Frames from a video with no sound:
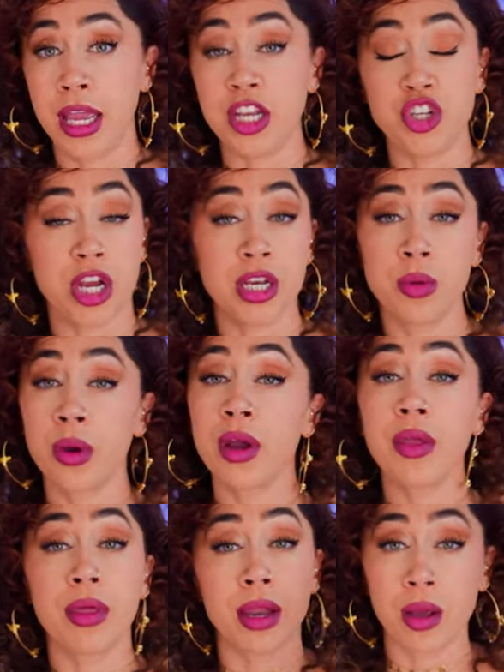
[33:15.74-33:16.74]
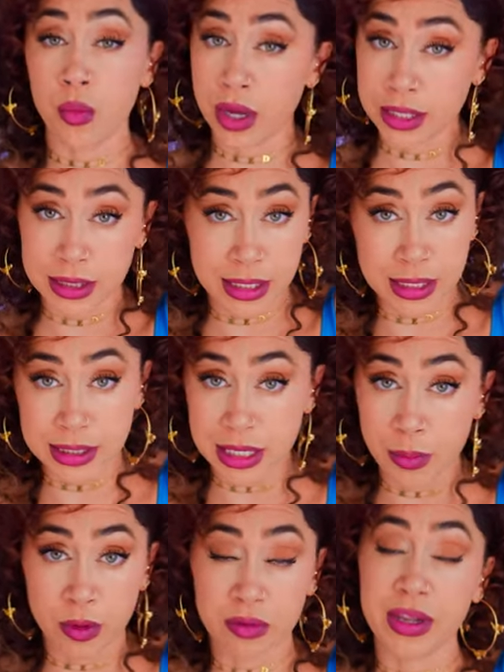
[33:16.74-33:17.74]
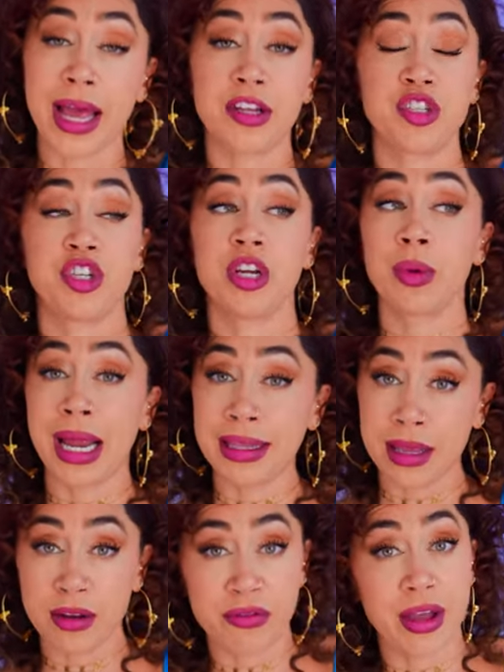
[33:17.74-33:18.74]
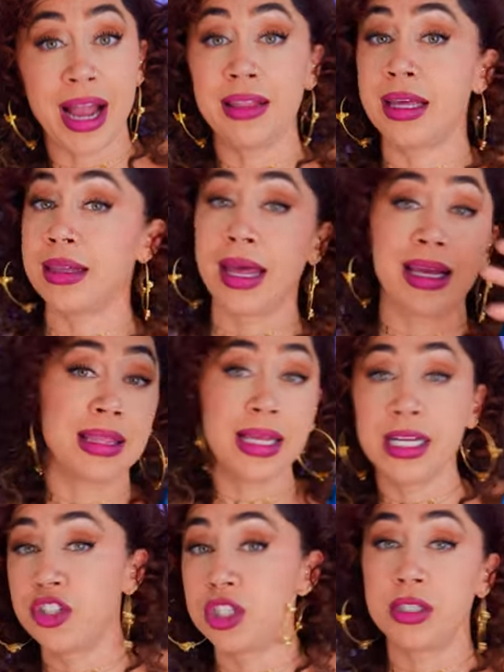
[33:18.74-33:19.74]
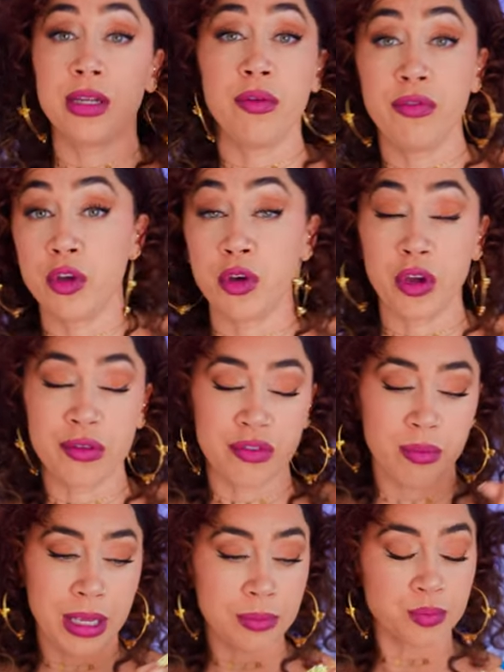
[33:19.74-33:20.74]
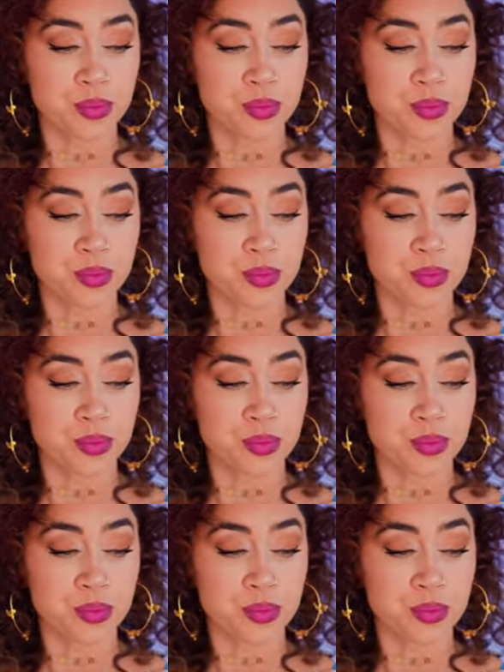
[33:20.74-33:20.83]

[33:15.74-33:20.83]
in January than I was in the summer of last year when I identified that like things just didn't feel good for me